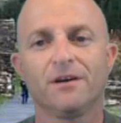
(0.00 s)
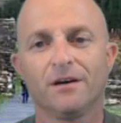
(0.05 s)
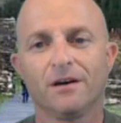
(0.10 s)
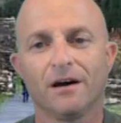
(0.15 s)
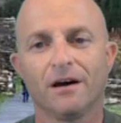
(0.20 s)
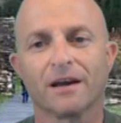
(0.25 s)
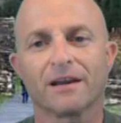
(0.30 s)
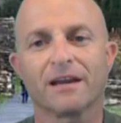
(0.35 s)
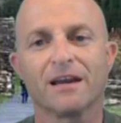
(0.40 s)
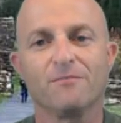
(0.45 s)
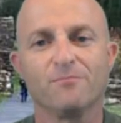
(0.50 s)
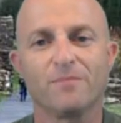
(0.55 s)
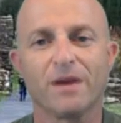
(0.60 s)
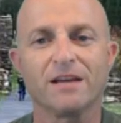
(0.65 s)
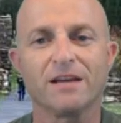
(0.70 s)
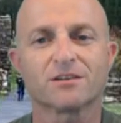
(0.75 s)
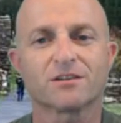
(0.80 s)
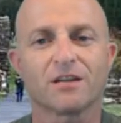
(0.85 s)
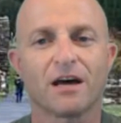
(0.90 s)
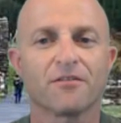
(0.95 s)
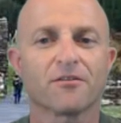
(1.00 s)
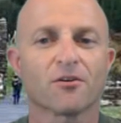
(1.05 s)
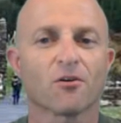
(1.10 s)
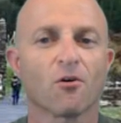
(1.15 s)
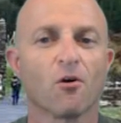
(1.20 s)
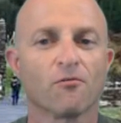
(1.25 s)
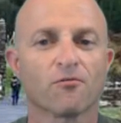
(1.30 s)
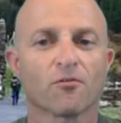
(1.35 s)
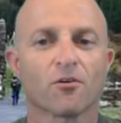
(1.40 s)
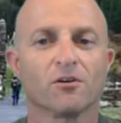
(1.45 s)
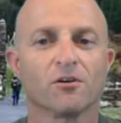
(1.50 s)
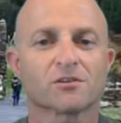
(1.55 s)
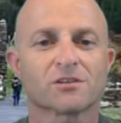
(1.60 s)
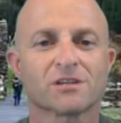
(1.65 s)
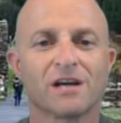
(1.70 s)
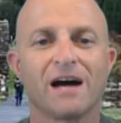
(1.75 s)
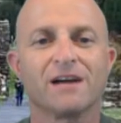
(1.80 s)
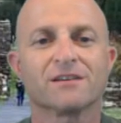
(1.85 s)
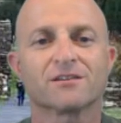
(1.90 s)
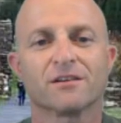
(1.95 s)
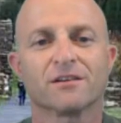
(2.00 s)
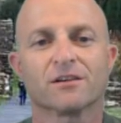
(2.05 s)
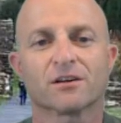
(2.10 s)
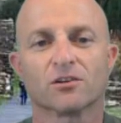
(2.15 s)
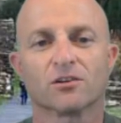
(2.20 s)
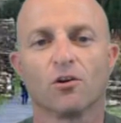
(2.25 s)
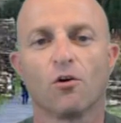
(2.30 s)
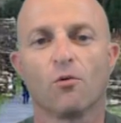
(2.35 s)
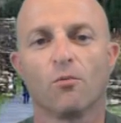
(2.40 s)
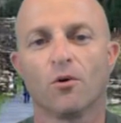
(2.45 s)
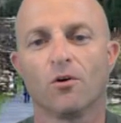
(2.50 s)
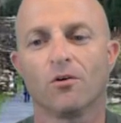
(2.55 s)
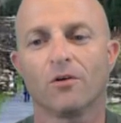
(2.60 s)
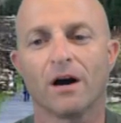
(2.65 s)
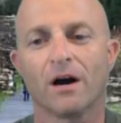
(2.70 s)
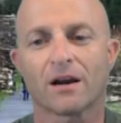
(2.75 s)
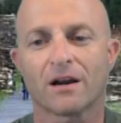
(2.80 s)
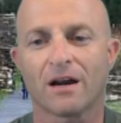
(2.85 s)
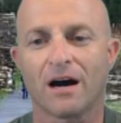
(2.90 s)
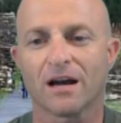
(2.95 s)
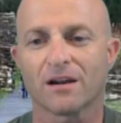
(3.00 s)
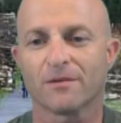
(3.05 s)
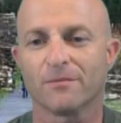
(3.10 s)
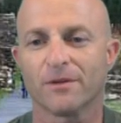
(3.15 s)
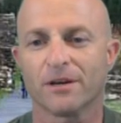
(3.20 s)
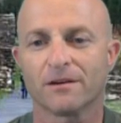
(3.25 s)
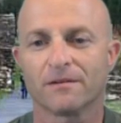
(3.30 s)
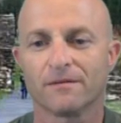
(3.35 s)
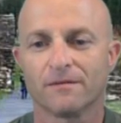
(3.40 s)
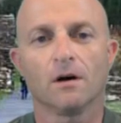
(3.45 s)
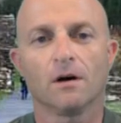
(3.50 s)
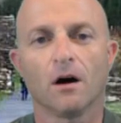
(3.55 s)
Again, based on their overall size in the global economy.